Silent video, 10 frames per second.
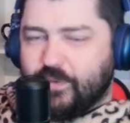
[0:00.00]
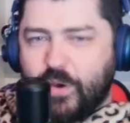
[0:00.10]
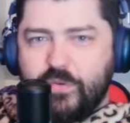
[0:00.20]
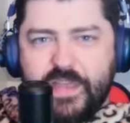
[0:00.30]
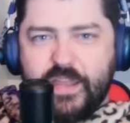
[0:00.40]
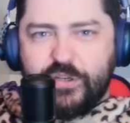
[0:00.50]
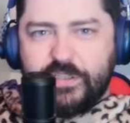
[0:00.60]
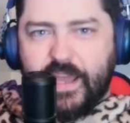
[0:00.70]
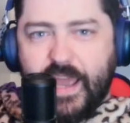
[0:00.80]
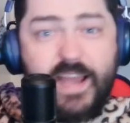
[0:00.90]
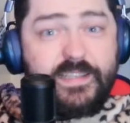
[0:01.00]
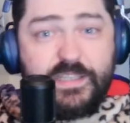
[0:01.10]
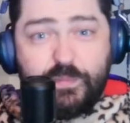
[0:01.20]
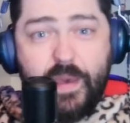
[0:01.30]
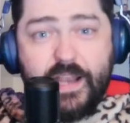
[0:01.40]
What would that look like? I
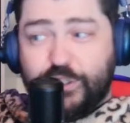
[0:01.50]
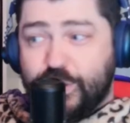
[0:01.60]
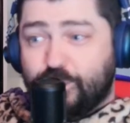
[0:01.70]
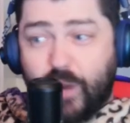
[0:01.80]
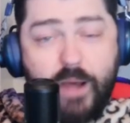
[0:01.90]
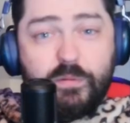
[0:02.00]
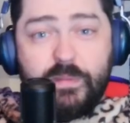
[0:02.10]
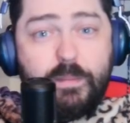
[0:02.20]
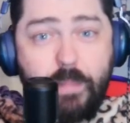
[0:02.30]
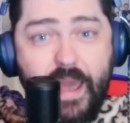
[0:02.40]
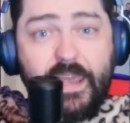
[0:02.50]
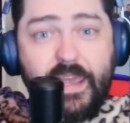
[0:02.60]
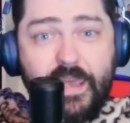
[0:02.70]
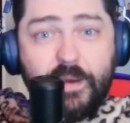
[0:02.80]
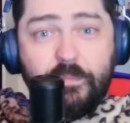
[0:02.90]
suspect she's probably pegging
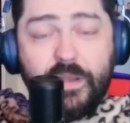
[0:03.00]
him,